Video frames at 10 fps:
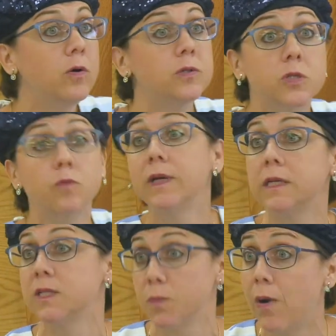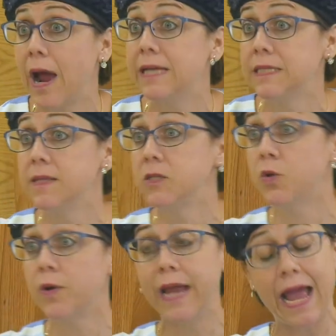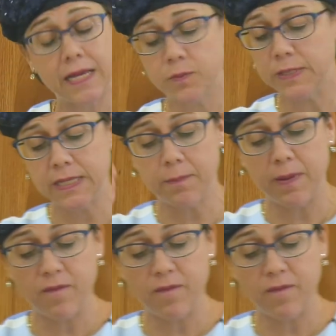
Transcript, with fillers: who's the real surprise in the story, as we said